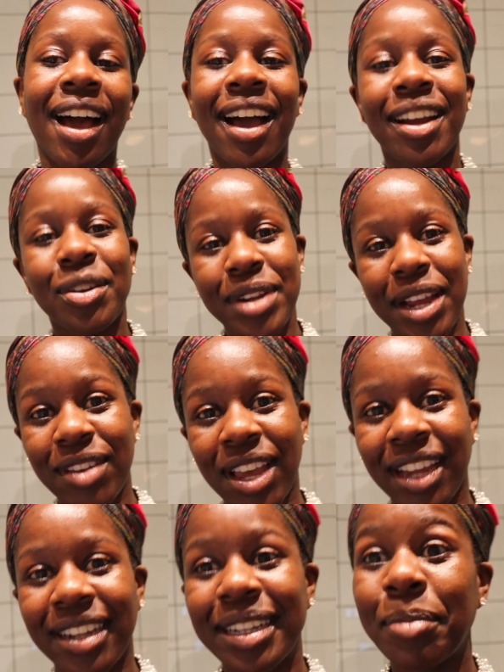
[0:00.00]
I don't have
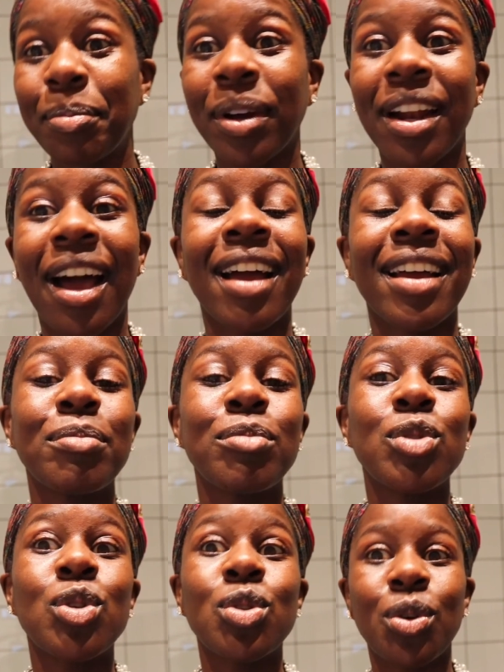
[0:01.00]
acne, but I
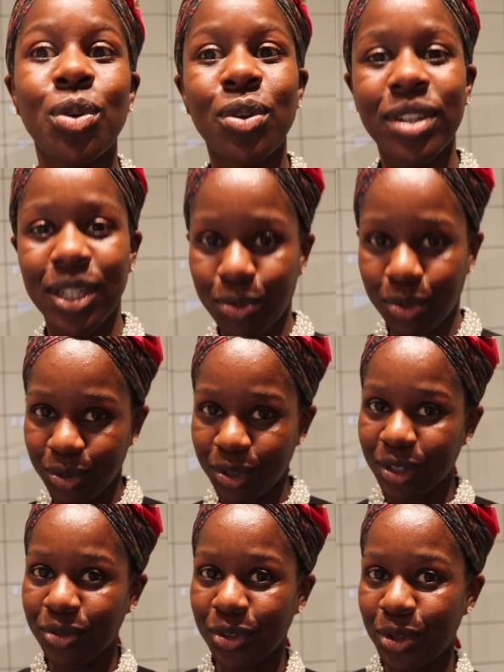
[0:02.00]
am sure it will
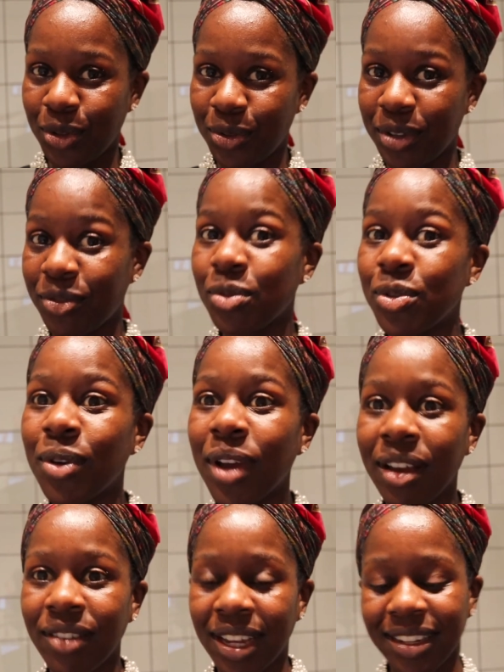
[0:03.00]
work for you if you do
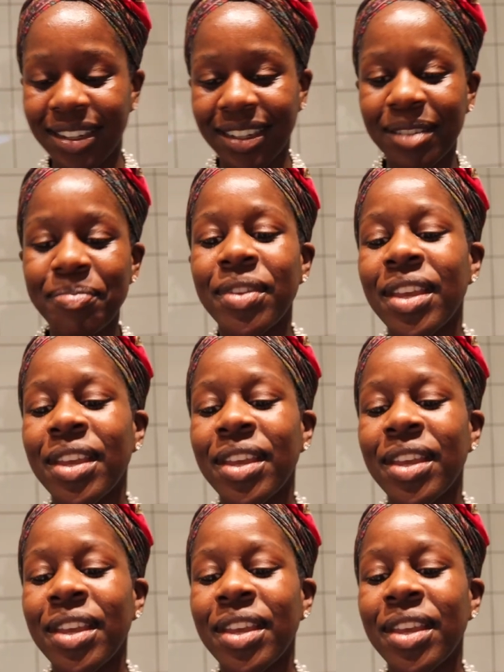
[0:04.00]
have acne.